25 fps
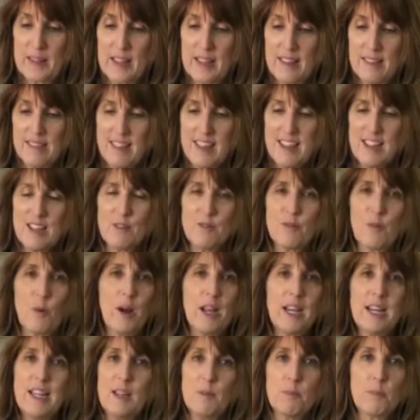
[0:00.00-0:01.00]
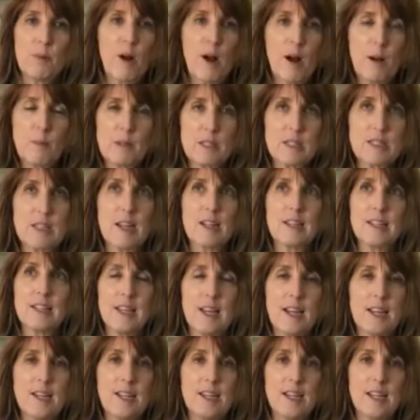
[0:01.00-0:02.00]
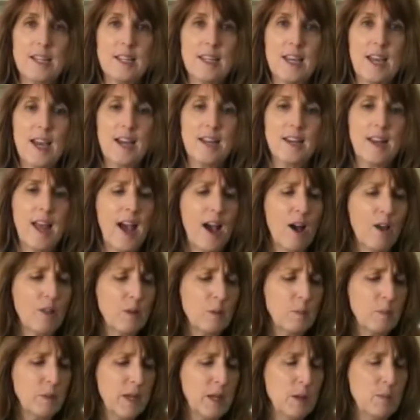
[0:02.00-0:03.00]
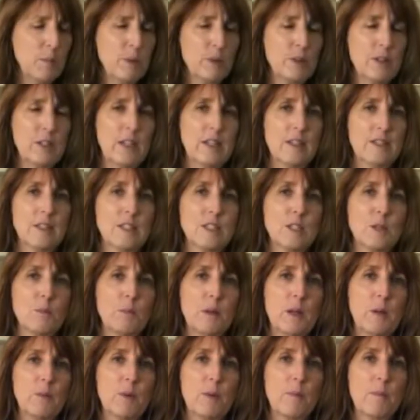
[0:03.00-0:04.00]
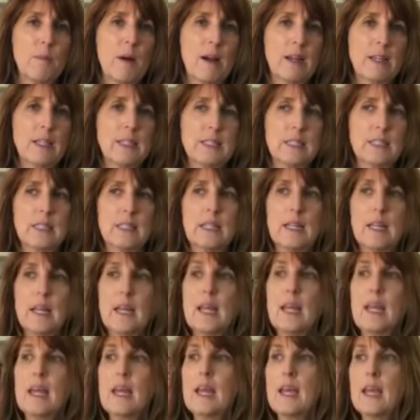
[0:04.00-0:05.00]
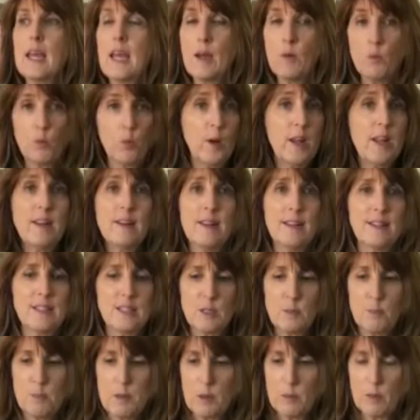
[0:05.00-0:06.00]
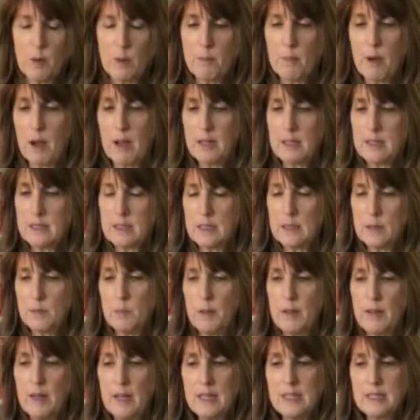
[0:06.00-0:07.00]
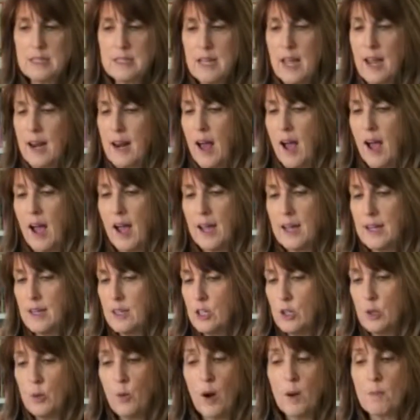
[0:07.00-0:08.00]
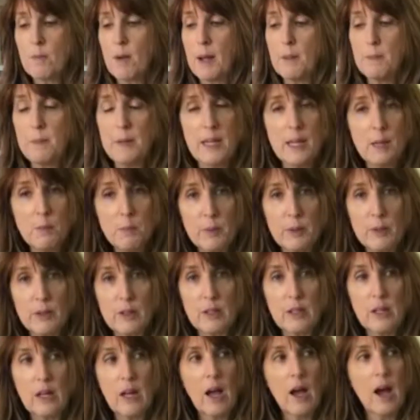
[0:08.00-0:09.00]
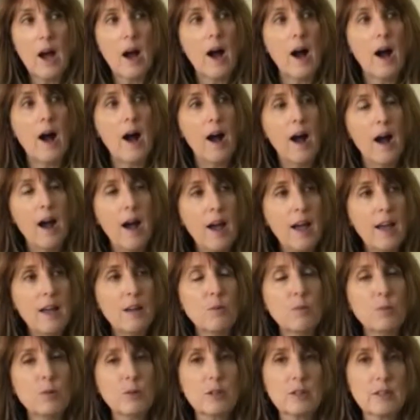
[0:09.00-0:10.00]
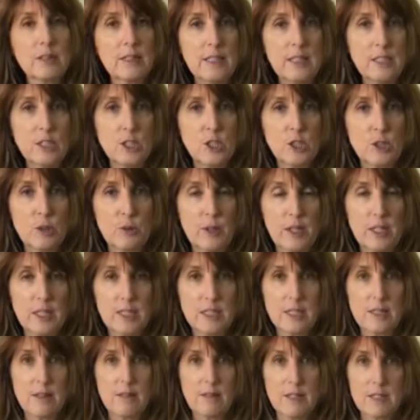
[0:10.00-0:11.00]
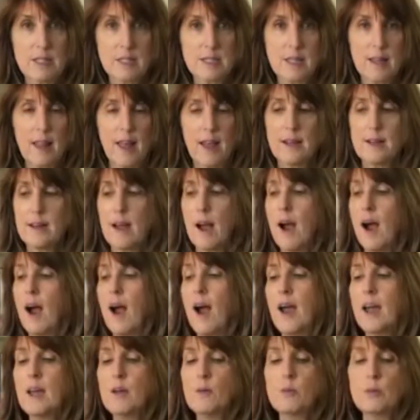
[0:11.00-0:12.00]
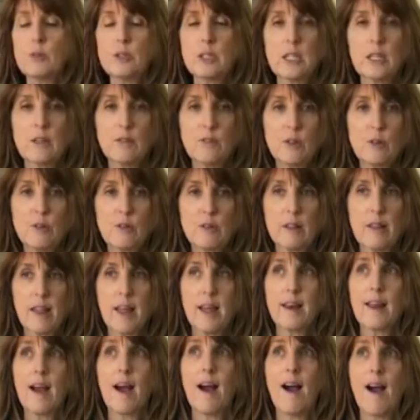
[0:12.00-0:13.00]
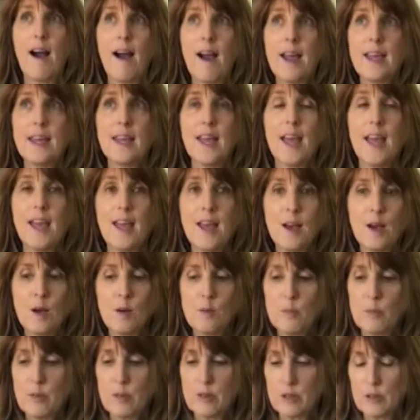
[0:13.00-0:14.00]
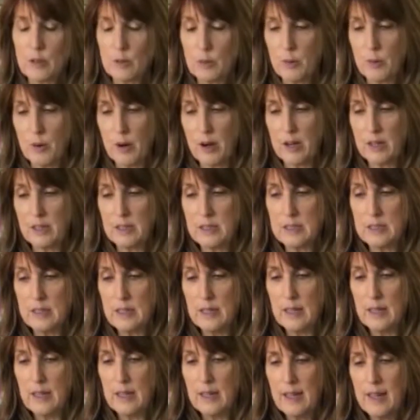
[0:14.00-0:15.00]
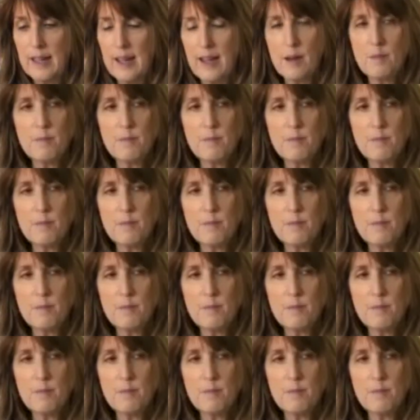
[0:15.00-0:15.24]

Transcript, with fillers: Think of what he promised again and again, how the people needed to be reminded, and we need to be reminded. But he said, I, you are my people. I will lead you into this land. I will give you the land. I am the Lord. At